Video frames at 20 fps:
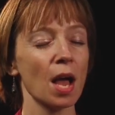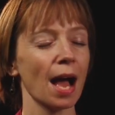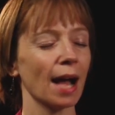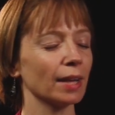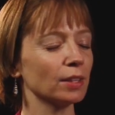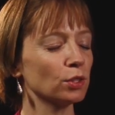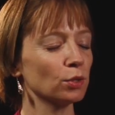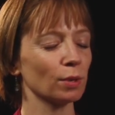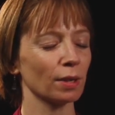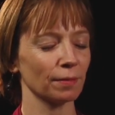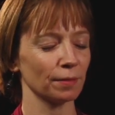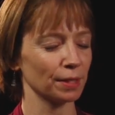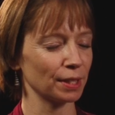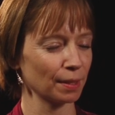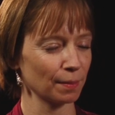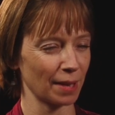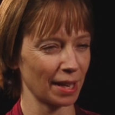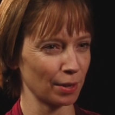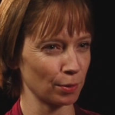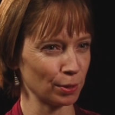I do
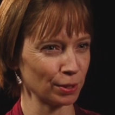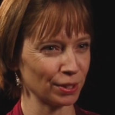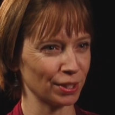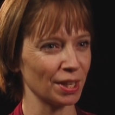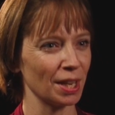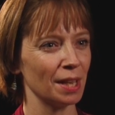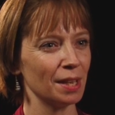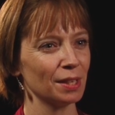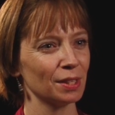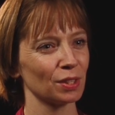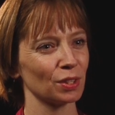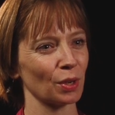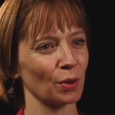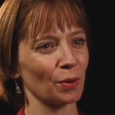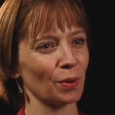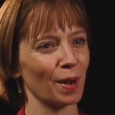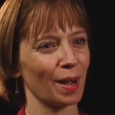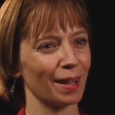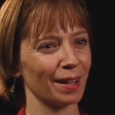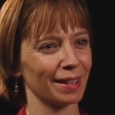everything backwards.
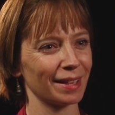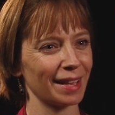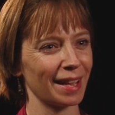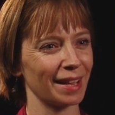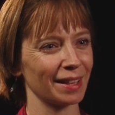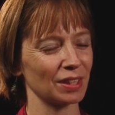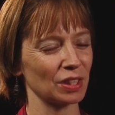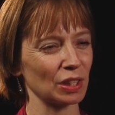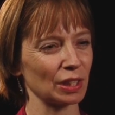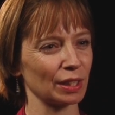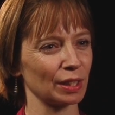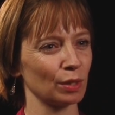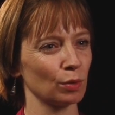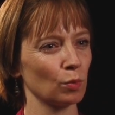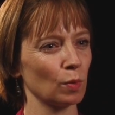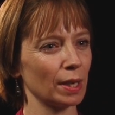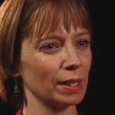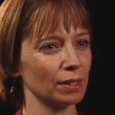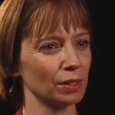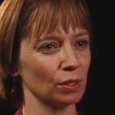So I actually
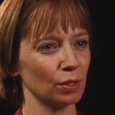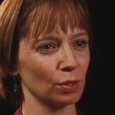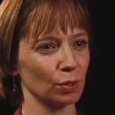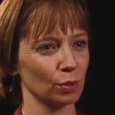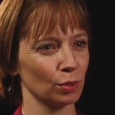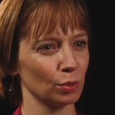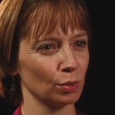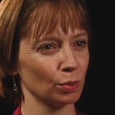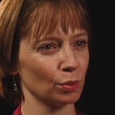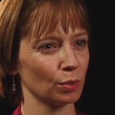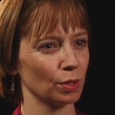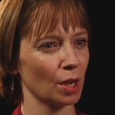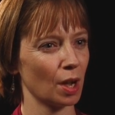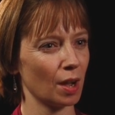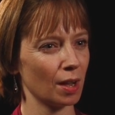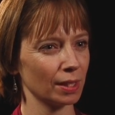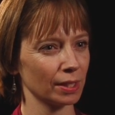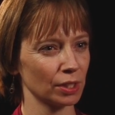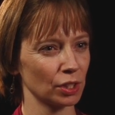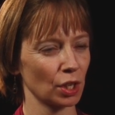went to
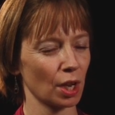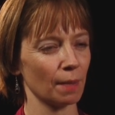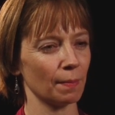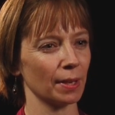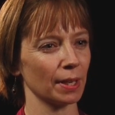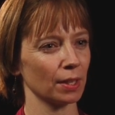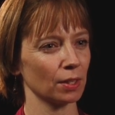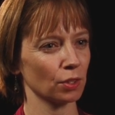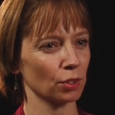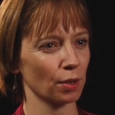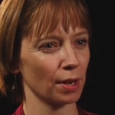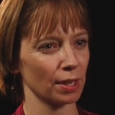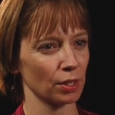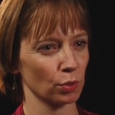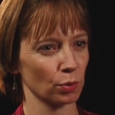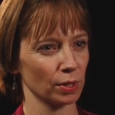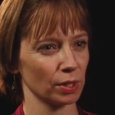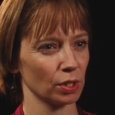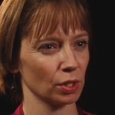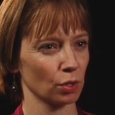college, got my
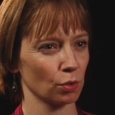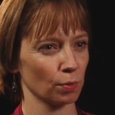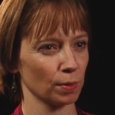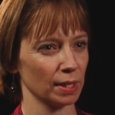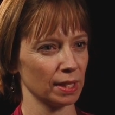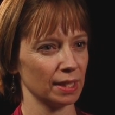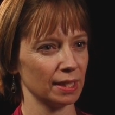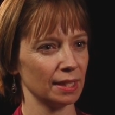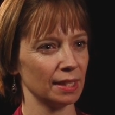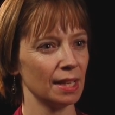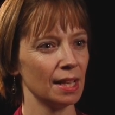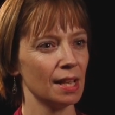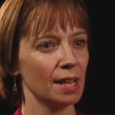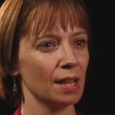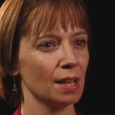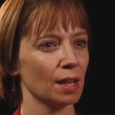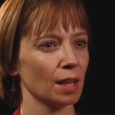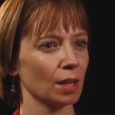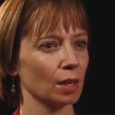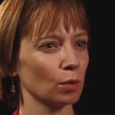undergraduate degree,
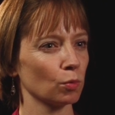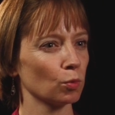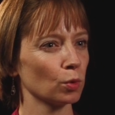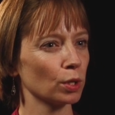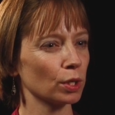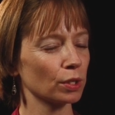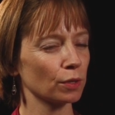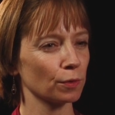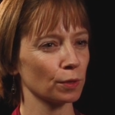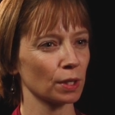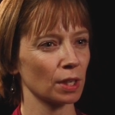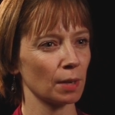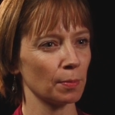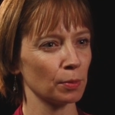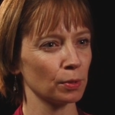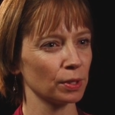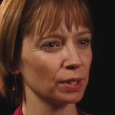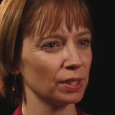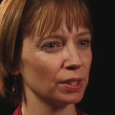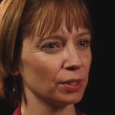uh, worked for a
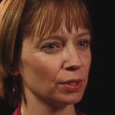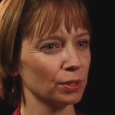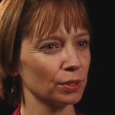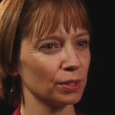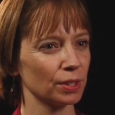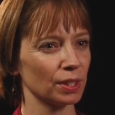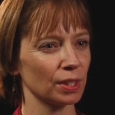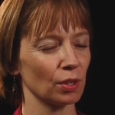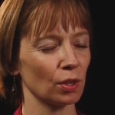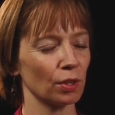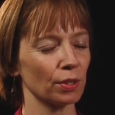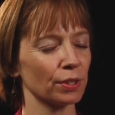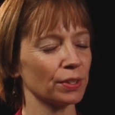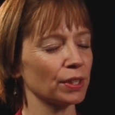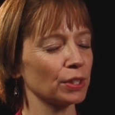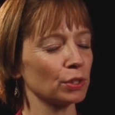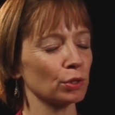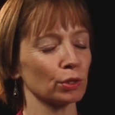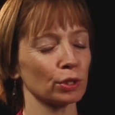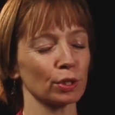couple years, did all the
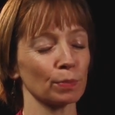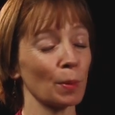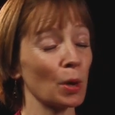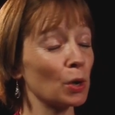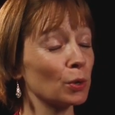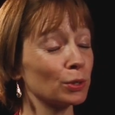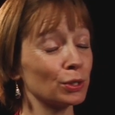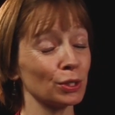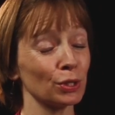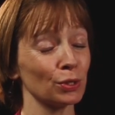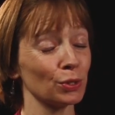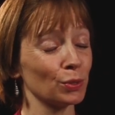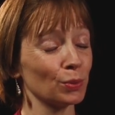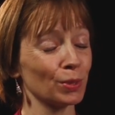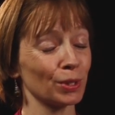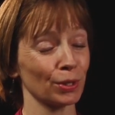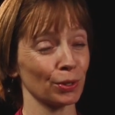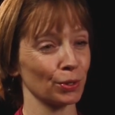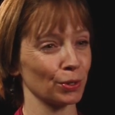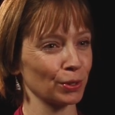things you're supposed to do
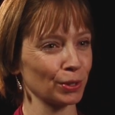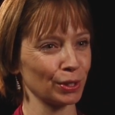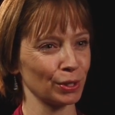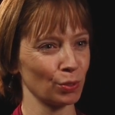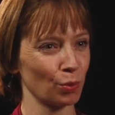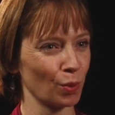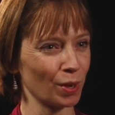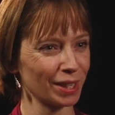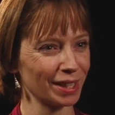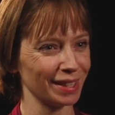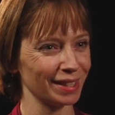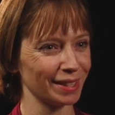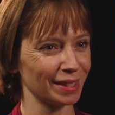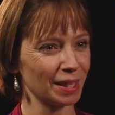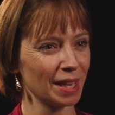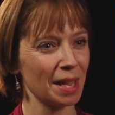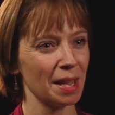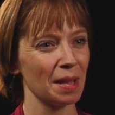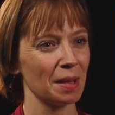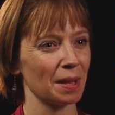in your early 20s,
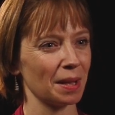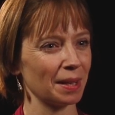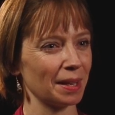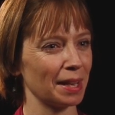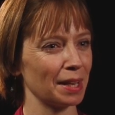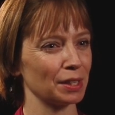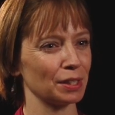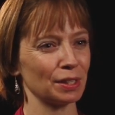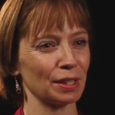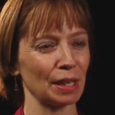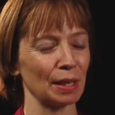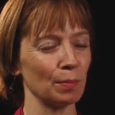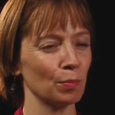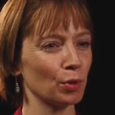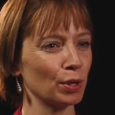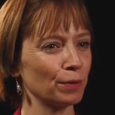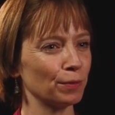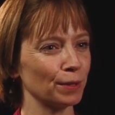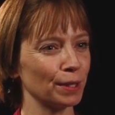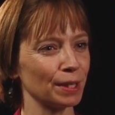uh, had a steady
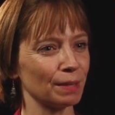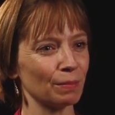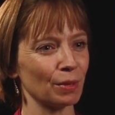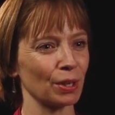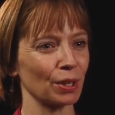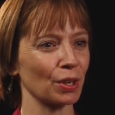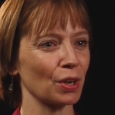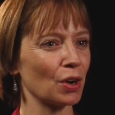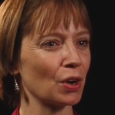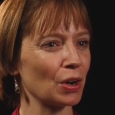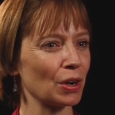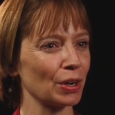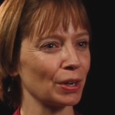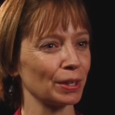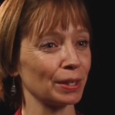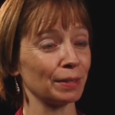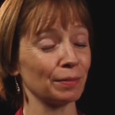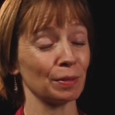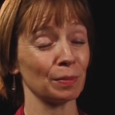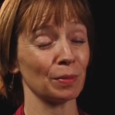boyfriend, bought a
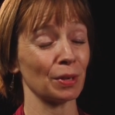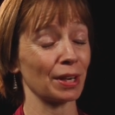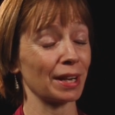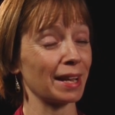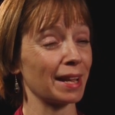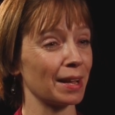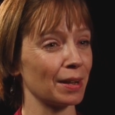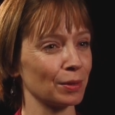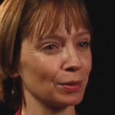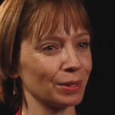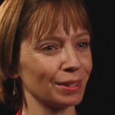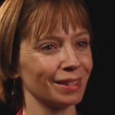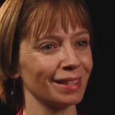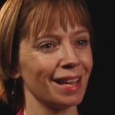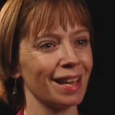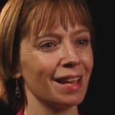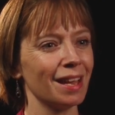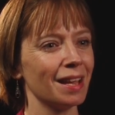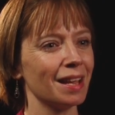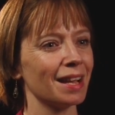car, even bought a house.
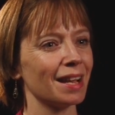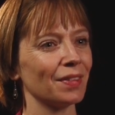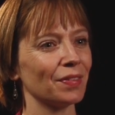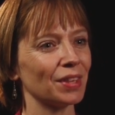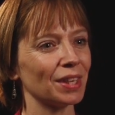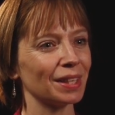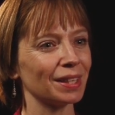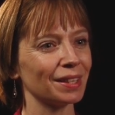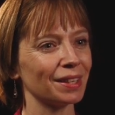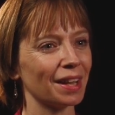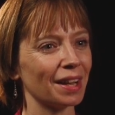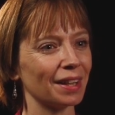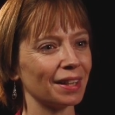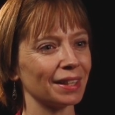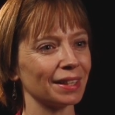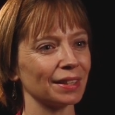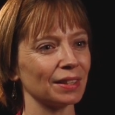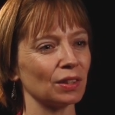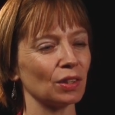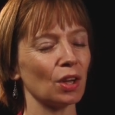And then
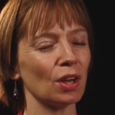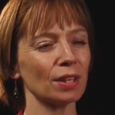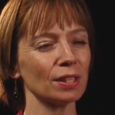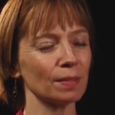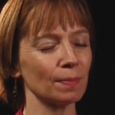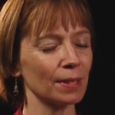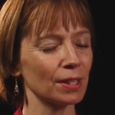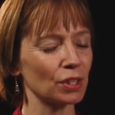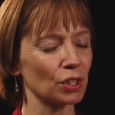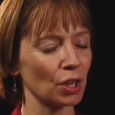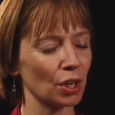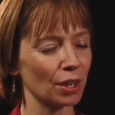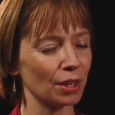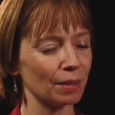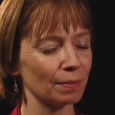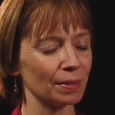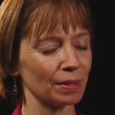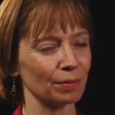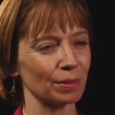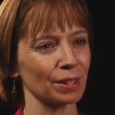I lost my
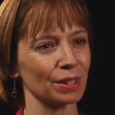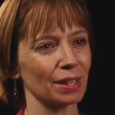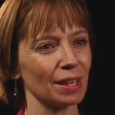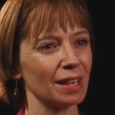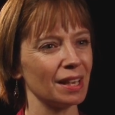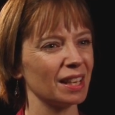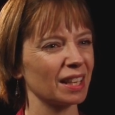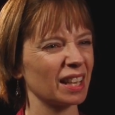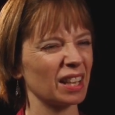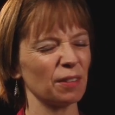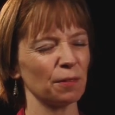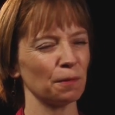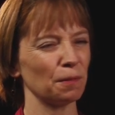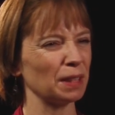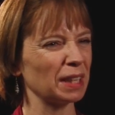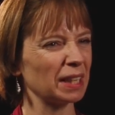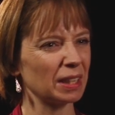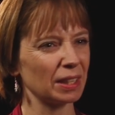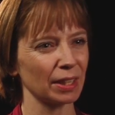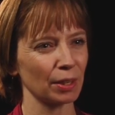job and was kind of
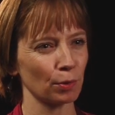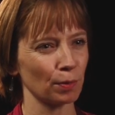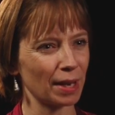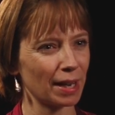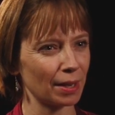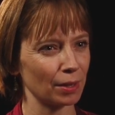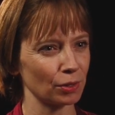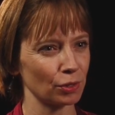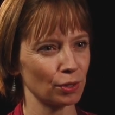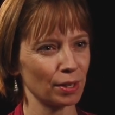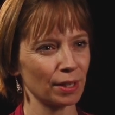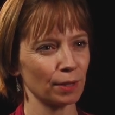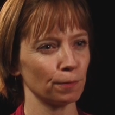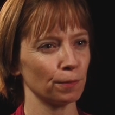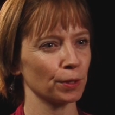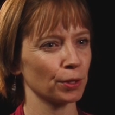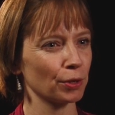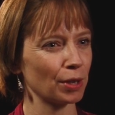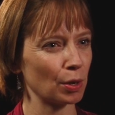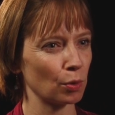flailing around trying to
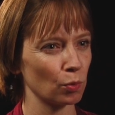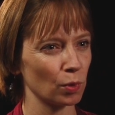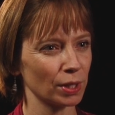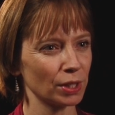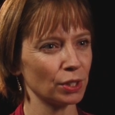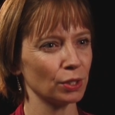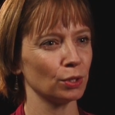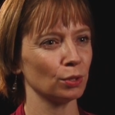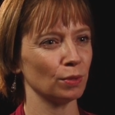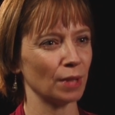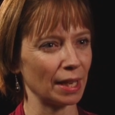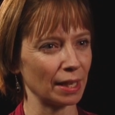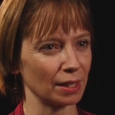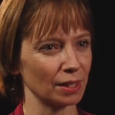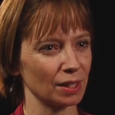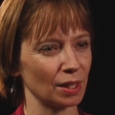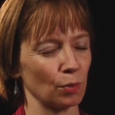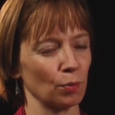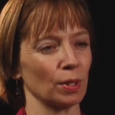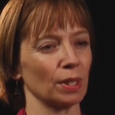figure out what to do
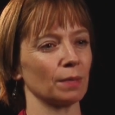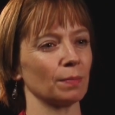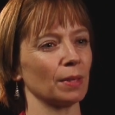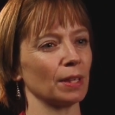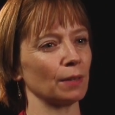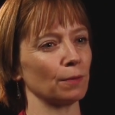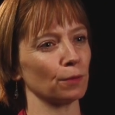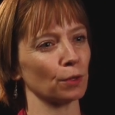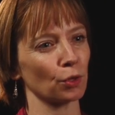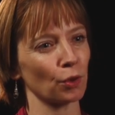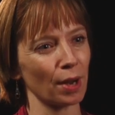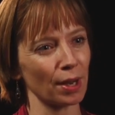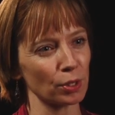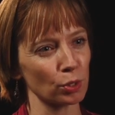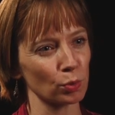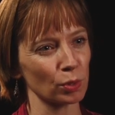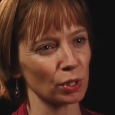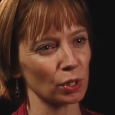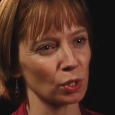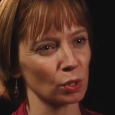next. I wanted money for
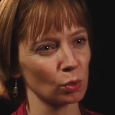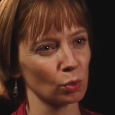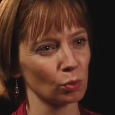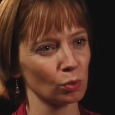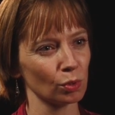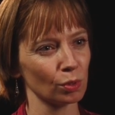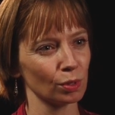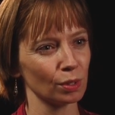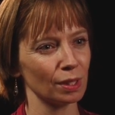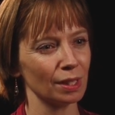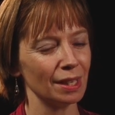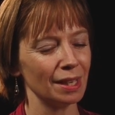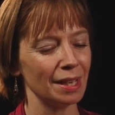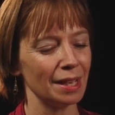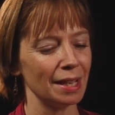graduate school.